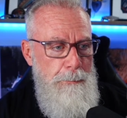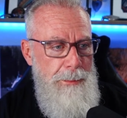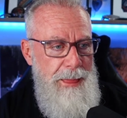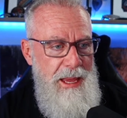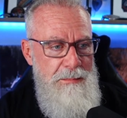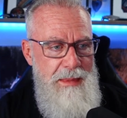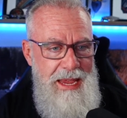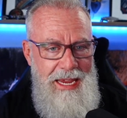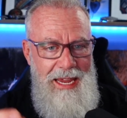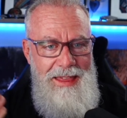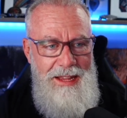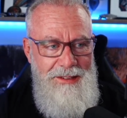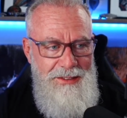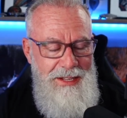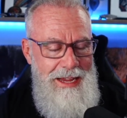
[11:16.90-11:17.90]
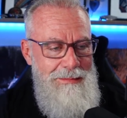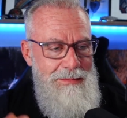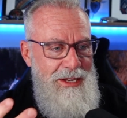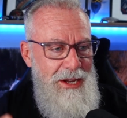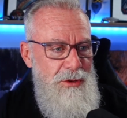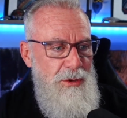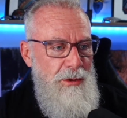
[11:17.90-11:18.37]
making that same
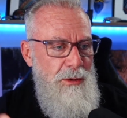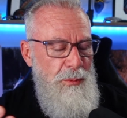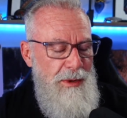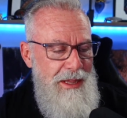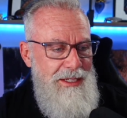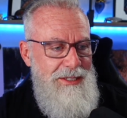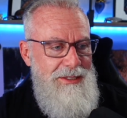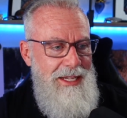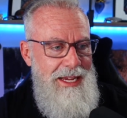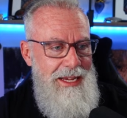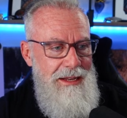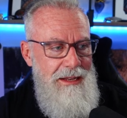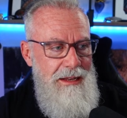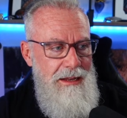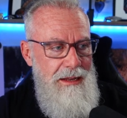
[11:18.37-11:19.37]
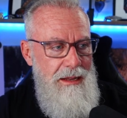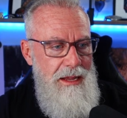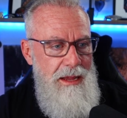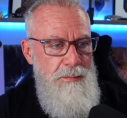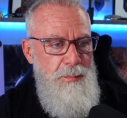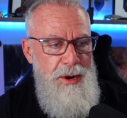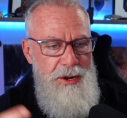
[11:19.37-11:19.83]
digital real estate
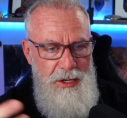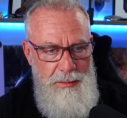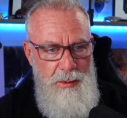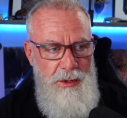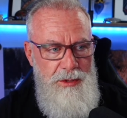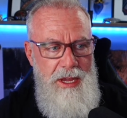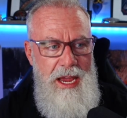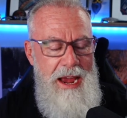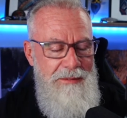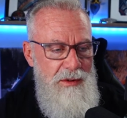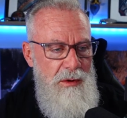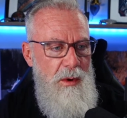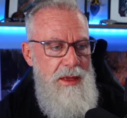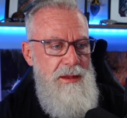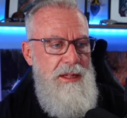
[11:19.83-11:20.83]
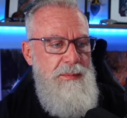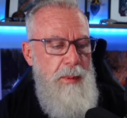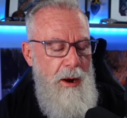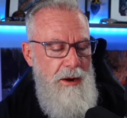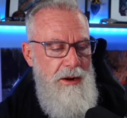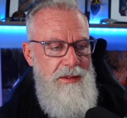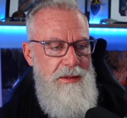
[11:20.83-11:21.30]
imprintable to everyone that's
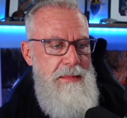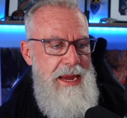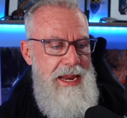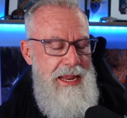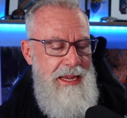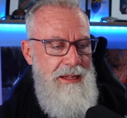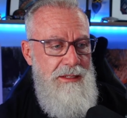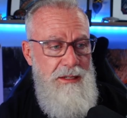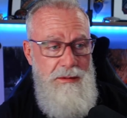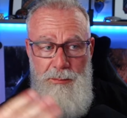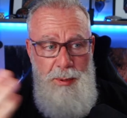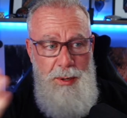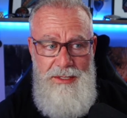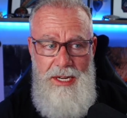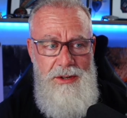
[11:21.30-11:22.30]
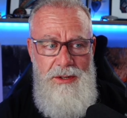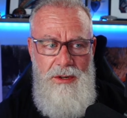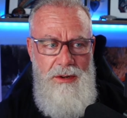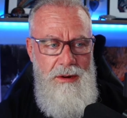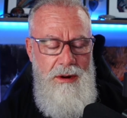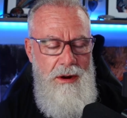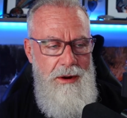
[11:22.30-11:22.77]
part of the meeting as a
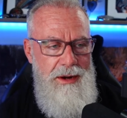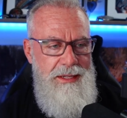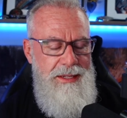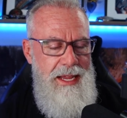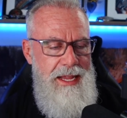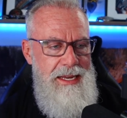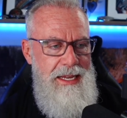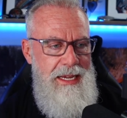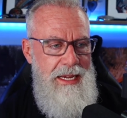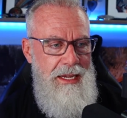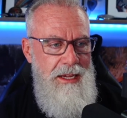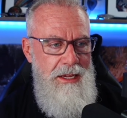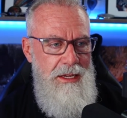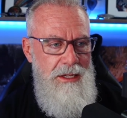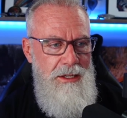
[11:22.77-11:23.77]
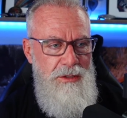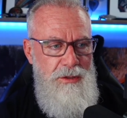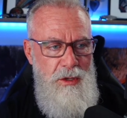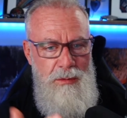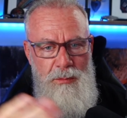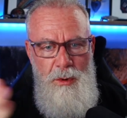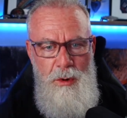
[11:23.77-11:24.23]
presenter or attendee
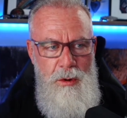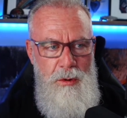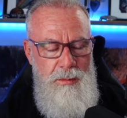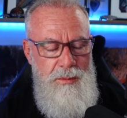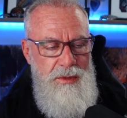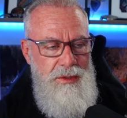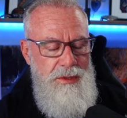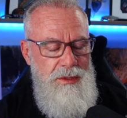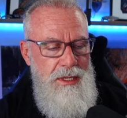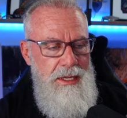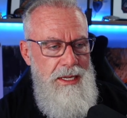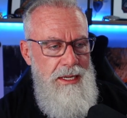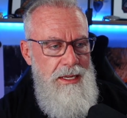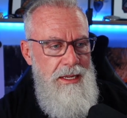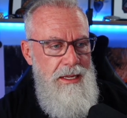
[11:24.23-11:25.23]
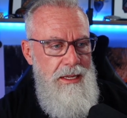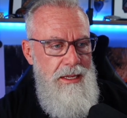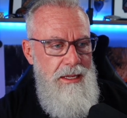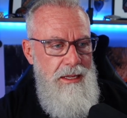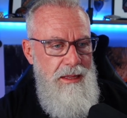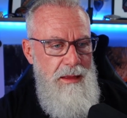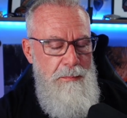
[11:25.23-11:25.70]
Zoom rooms,
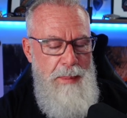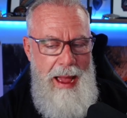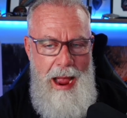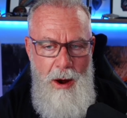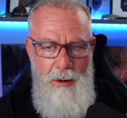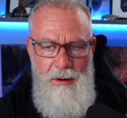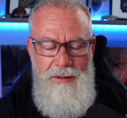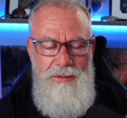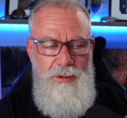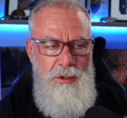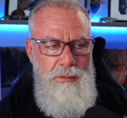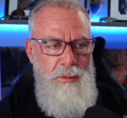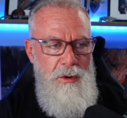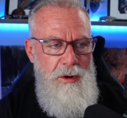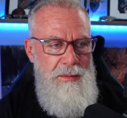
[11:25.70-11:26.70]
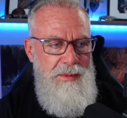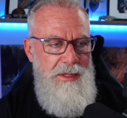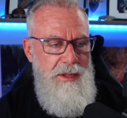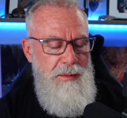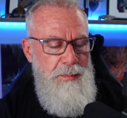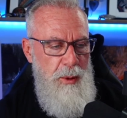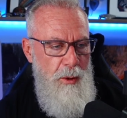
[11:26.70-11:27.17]
the power of Zoom rooms,
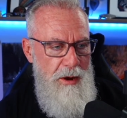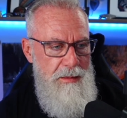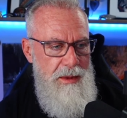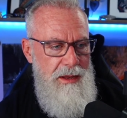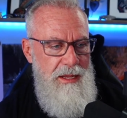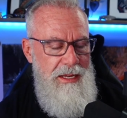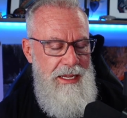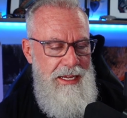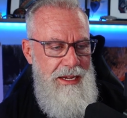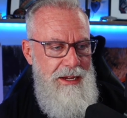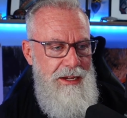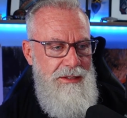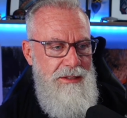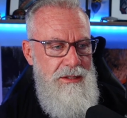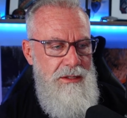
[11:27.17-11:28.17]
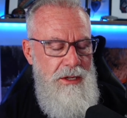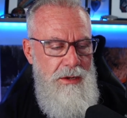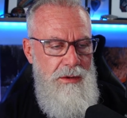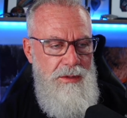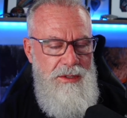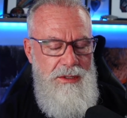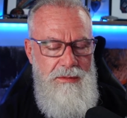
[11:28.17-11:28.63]
the deployment and ease and
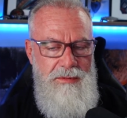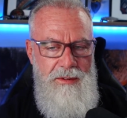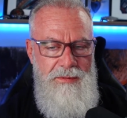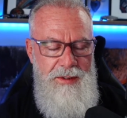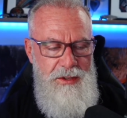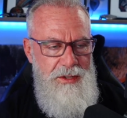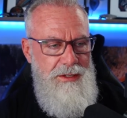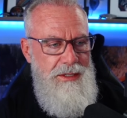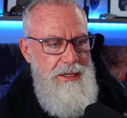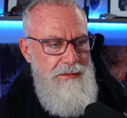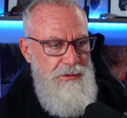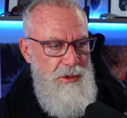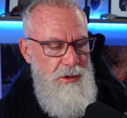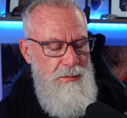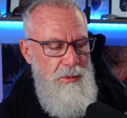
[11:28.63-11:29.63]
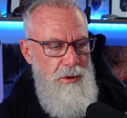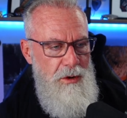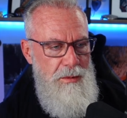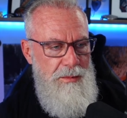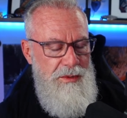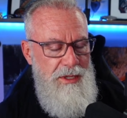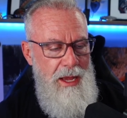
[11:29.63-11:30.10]
use of efficiency of Zoom
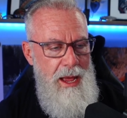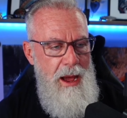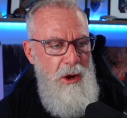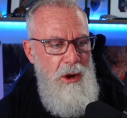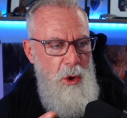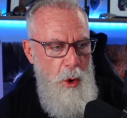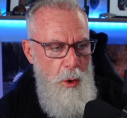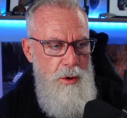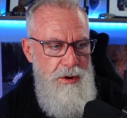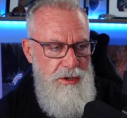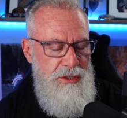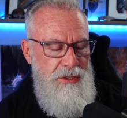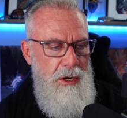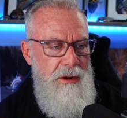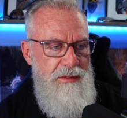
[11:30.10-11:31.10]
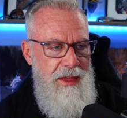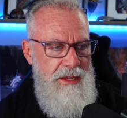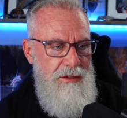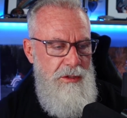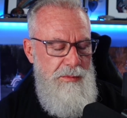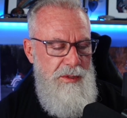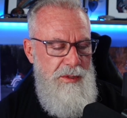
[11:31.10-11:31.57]
rooms, cornerstone of that
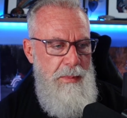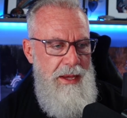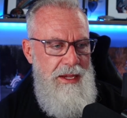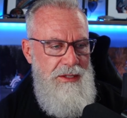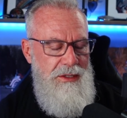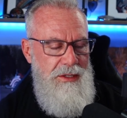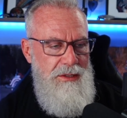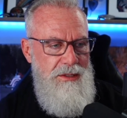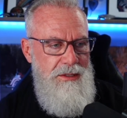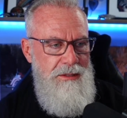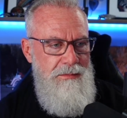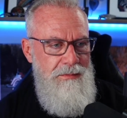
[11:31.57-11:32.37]
Zoom spaces.